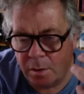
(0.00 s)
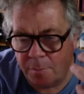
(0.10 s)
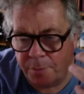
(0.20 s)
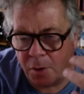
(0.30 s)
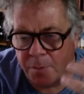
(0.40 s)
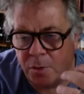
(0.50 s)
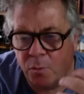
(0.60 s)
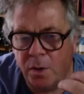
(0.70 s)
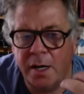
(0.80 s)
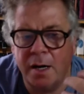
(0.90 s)
a proper
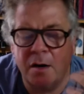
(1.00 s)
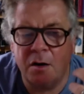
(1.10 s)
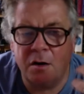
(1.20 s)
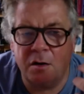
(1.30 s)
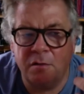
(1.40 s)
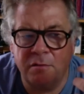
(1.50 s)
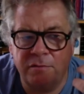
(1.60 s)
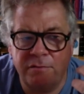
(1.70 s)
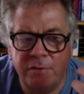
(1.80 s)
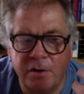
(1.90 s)
way of
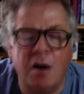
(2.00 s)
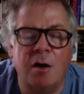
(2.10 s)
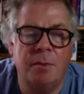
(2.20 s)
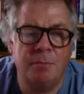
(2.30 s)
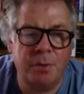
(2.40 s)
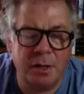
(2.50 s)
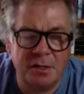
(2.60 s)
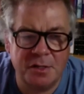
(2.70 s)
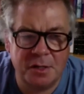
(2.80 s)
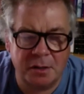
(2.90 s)
carbon
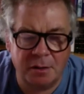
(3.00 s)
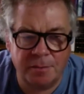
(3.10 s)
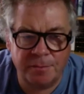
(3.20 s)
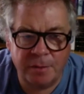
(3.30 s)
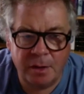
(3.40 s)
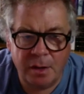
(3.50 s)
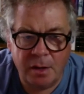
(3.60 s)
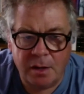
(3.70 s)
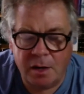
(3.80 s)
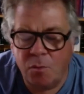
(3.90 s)
pricing.
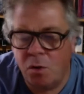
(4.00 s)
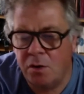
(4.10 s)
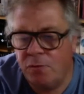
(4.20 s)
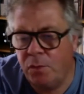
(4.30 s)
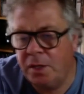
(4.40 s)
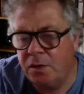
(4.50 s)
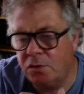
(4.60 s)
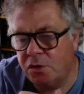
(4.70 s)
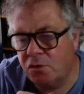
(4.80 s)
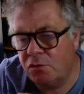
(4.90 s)
Now, what if we
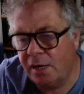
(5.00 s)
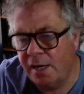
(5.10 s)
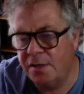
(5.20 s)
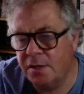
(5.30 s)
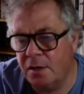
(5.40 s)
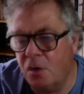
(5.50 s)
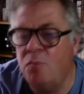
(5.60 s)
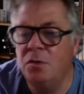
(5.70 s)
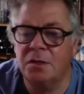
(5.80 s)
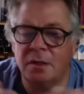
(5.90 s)
could create
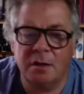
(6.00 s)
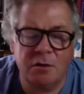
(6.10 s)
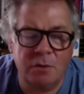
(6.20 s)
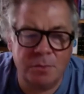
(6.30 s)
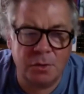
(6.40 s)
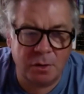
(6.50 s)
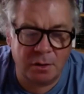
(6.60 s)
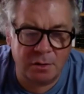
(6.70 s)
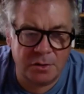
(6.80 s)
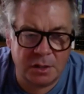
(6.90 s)
almost like a
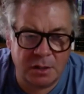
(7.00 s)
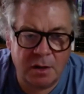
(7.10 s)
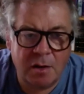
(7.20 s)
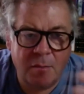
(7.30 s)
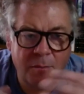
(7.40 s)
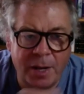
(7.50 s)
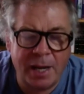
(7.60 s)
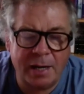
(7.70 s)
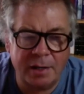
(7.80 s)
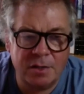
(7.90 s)
cryptocurrency
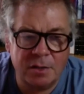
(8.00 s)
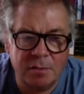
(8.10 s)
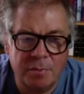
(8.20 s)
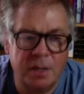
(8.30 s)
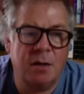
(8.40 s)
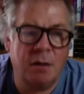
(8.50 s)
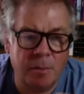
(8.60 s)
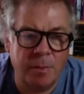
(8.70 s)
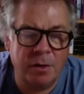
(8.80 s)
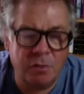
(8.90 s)
backed by
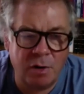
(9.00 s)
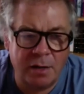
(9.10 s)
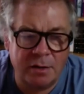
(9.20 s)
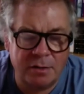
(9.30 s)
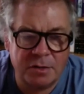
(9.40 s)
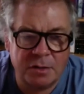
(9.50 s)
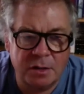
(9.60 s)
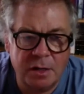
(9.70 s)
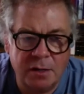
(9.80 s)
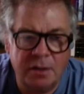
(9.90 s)
carbon
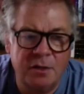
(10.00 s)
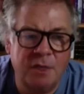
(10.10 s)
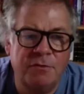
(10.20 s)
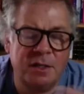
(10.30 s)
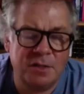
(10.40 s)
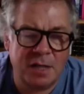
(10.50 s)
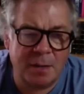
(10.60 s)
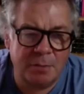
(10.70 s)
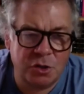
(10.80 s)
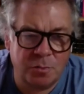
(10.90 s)
credits? Now, you'd have to
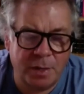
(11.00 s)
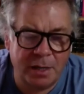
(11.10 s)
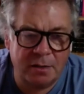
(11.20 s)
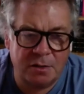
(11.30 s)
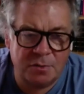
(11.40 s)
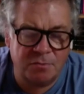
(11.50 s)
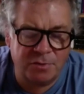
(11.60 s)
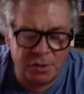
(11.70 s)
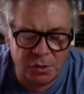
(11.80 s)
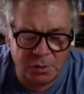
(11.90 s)
establish a mechanism
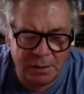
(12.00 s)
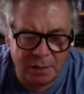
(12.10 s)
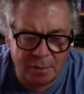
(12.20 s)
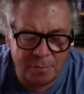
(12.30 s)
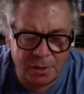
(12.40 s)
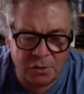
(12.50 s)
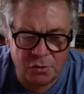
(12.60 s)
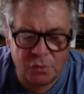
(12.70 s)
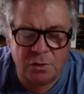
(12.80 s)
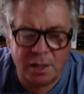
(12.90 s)
for doing that, but you
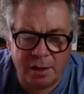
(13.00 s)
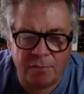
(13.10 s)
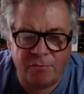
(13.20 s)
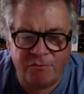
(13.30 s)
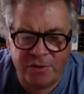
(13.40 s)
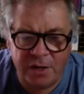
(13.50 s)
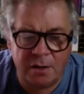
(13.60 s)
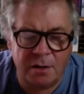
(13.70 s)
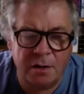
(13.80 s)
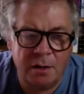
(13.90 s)
could do that
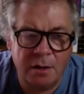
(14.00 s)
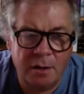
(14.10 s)
via